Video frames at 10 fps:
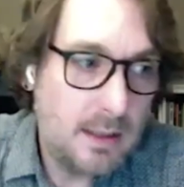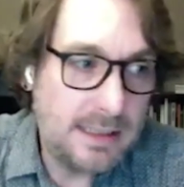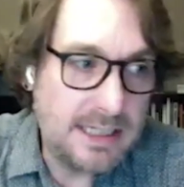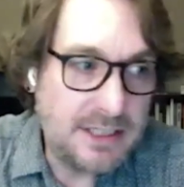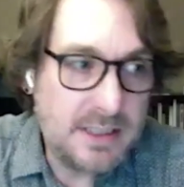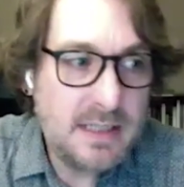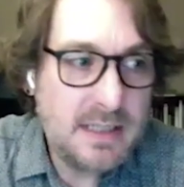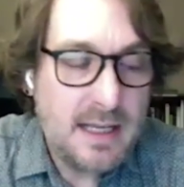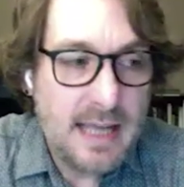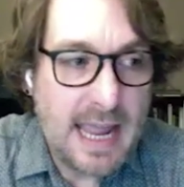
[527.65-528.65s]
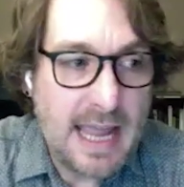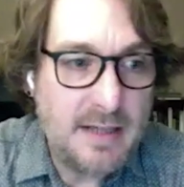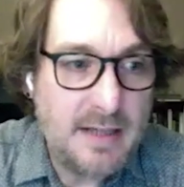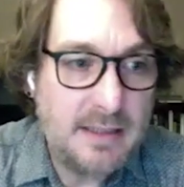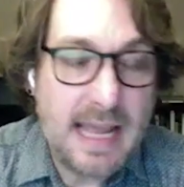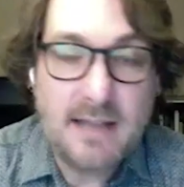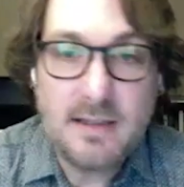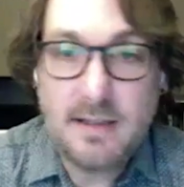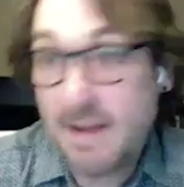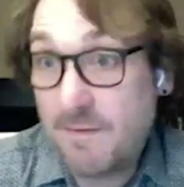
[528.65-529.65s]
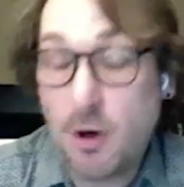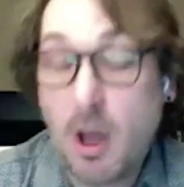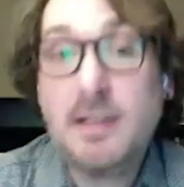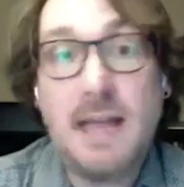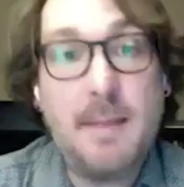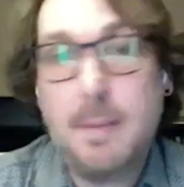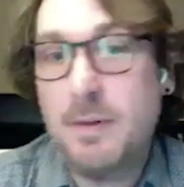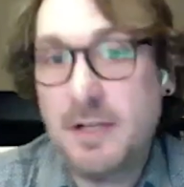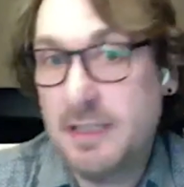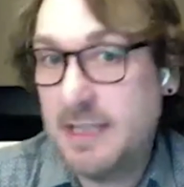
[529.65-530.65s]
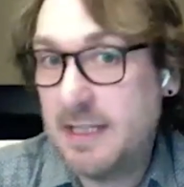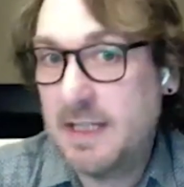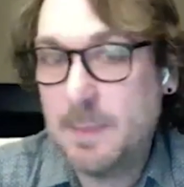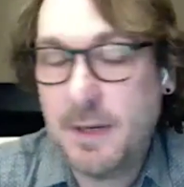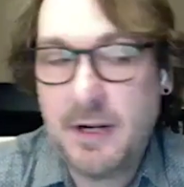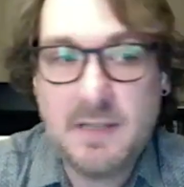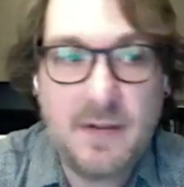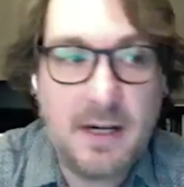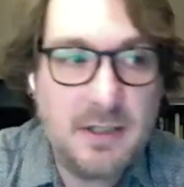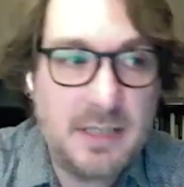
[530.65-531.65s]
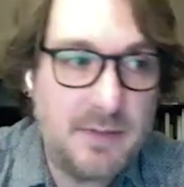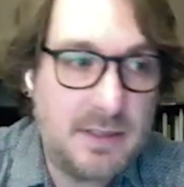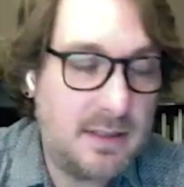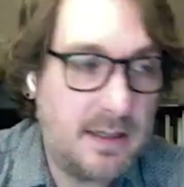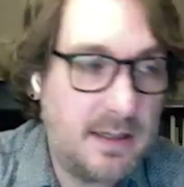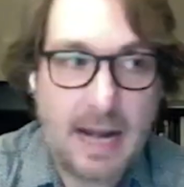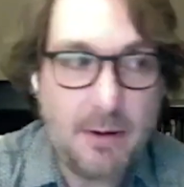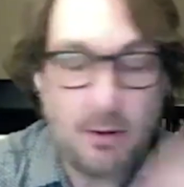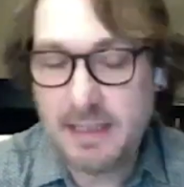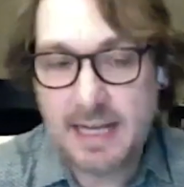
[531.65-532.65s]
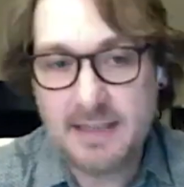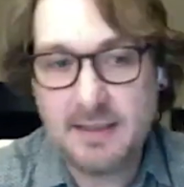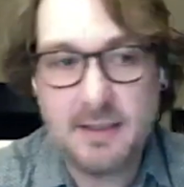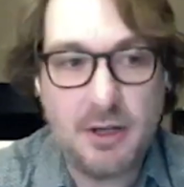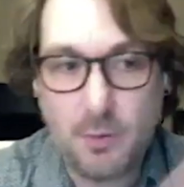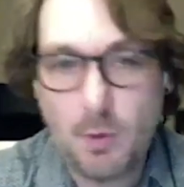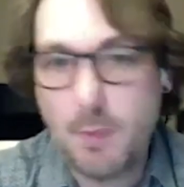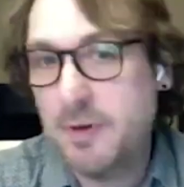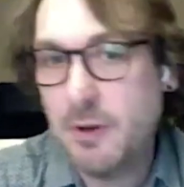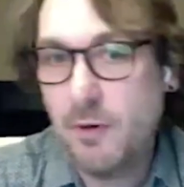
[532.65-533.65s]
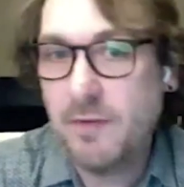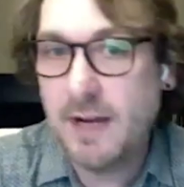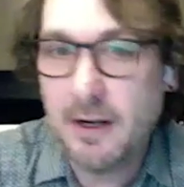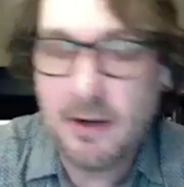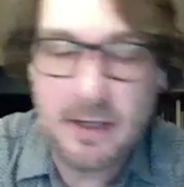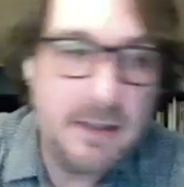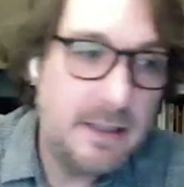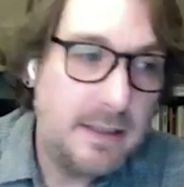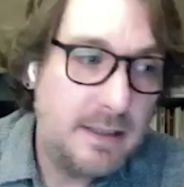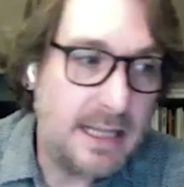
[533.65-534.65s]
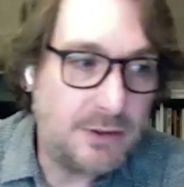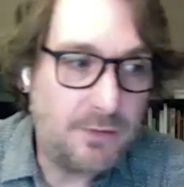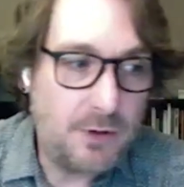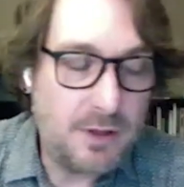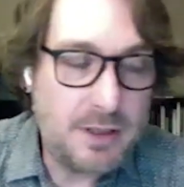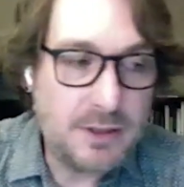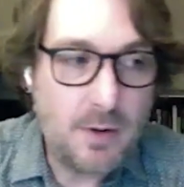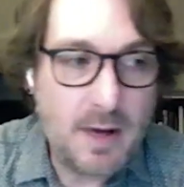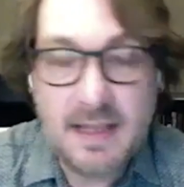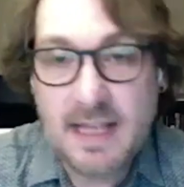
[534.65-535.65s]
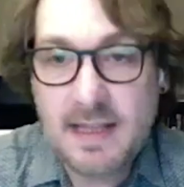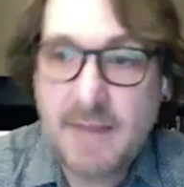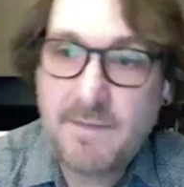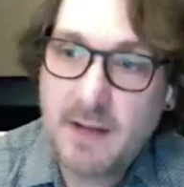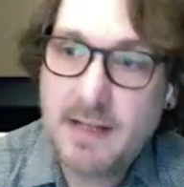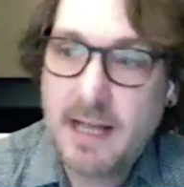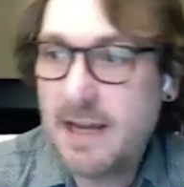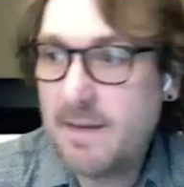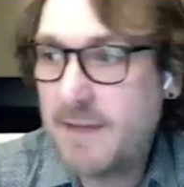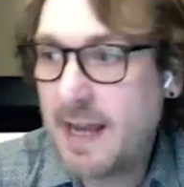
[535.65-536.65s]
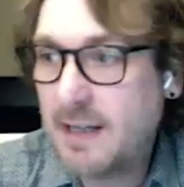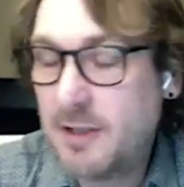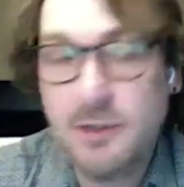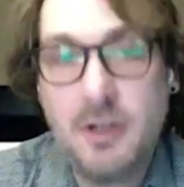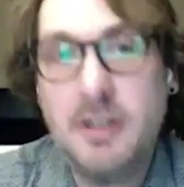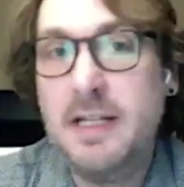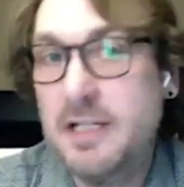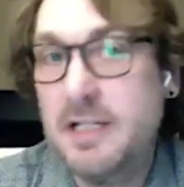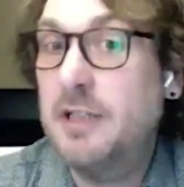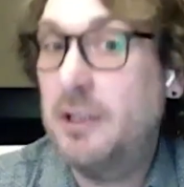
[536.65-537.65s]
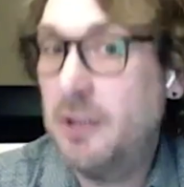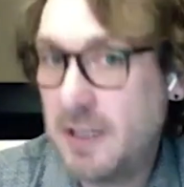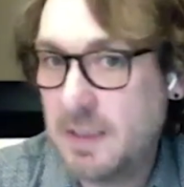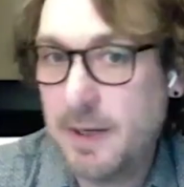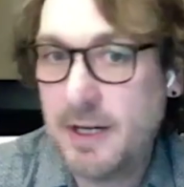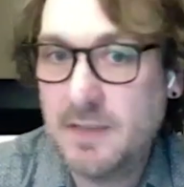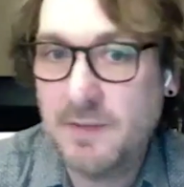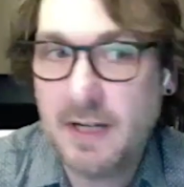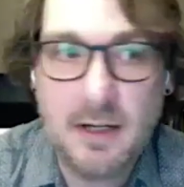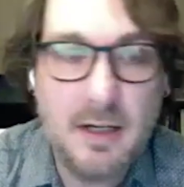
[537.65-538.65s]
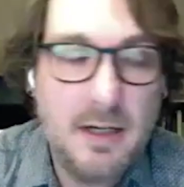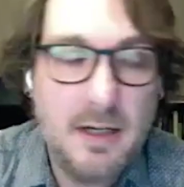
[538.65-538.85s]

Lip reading: lesions, and yet for a long time people thought she didn't experience fear. She was heralded as the woman with no fear, and so forth and so on. And then they found out that in fact under certain conditions she could experience fear.